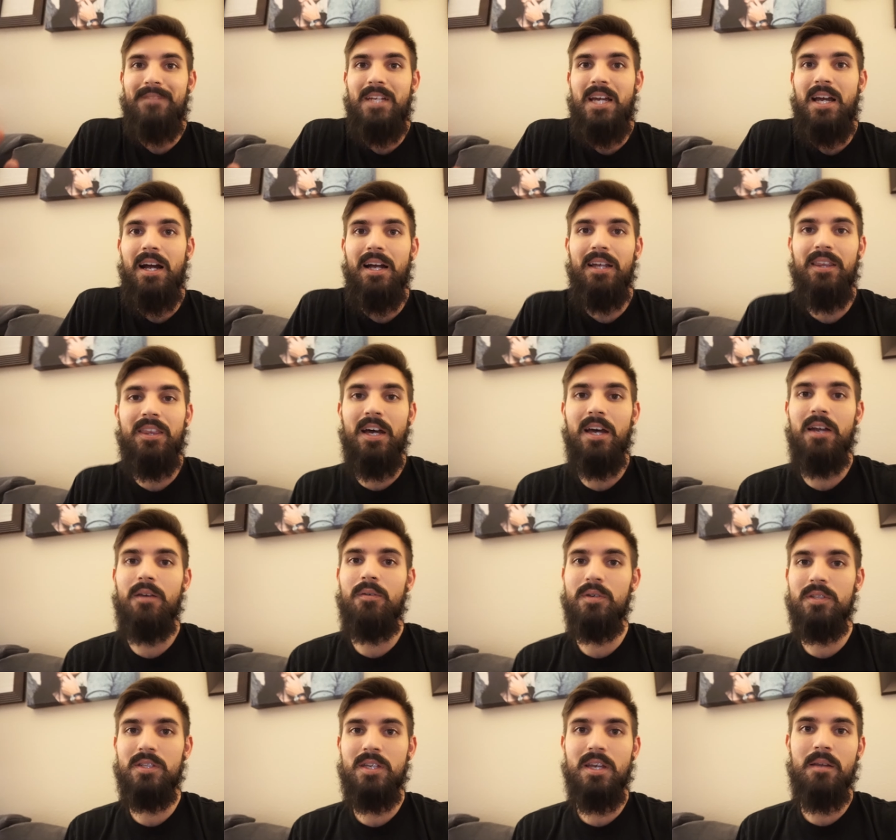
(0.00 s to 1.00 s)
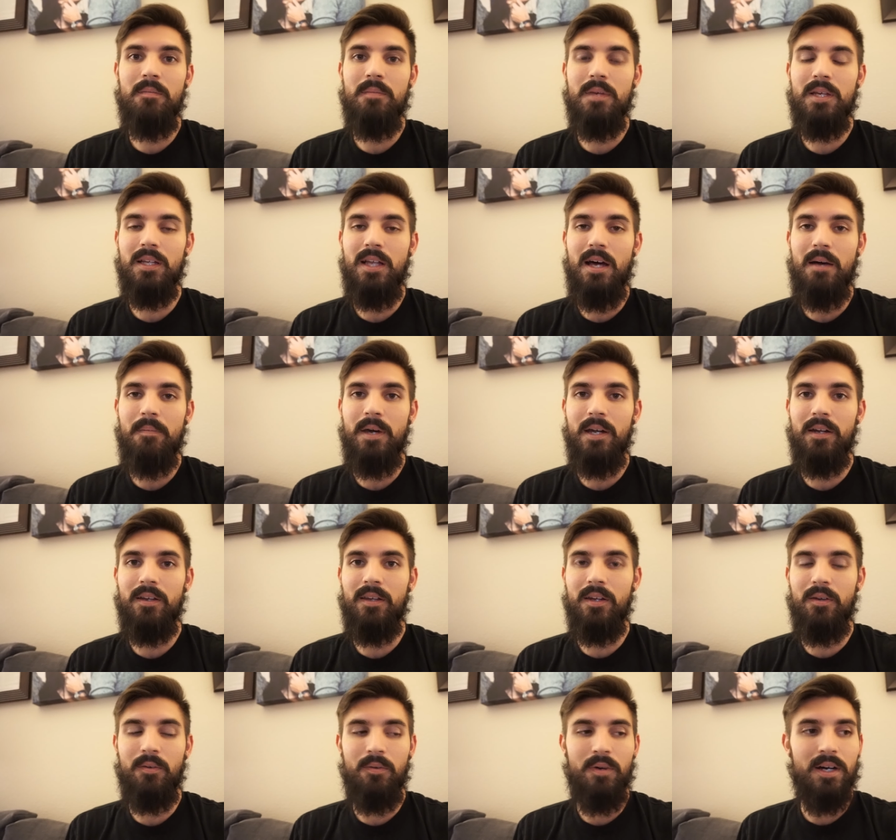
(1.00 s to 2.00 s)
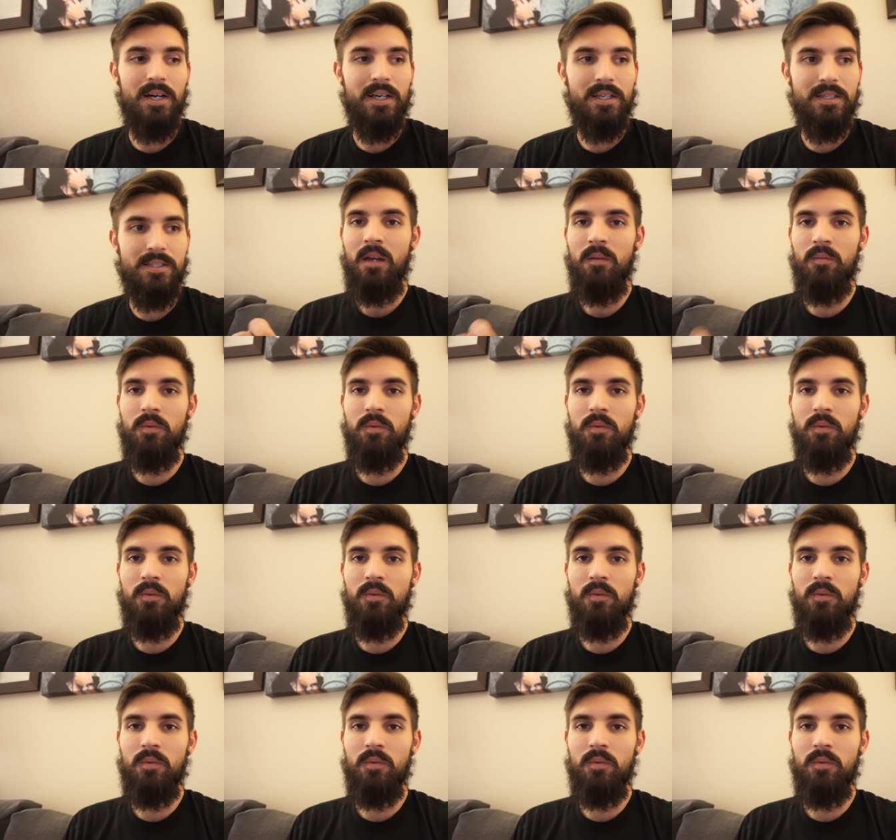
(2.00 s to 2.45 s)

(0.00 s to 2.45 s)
I thought it was going to be a lot better than it was.